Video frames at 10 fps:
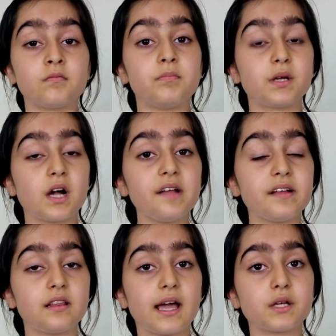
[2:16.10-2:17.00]
Because
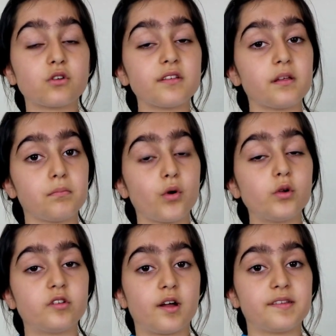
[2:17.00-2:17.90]
electrons and
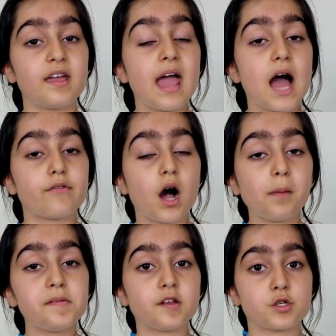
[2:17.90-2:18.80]
protons have
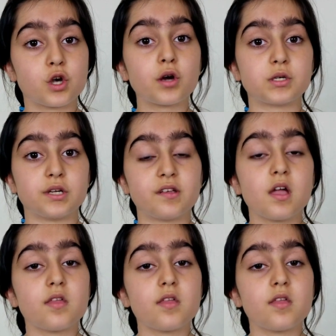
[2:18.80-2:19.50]
opposite charges,